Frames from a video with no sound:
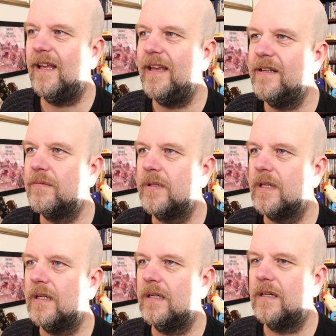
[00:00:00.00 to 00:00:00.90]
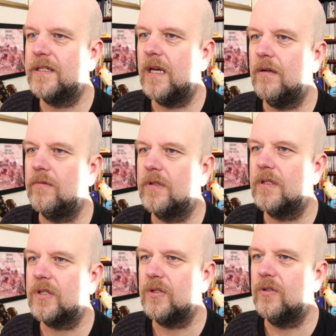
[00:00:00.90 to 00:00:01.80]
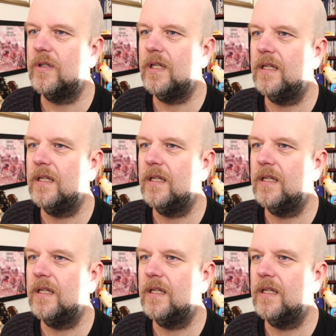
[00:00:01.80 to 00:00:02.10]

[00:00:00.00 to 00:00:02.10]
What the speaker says: with a toad story.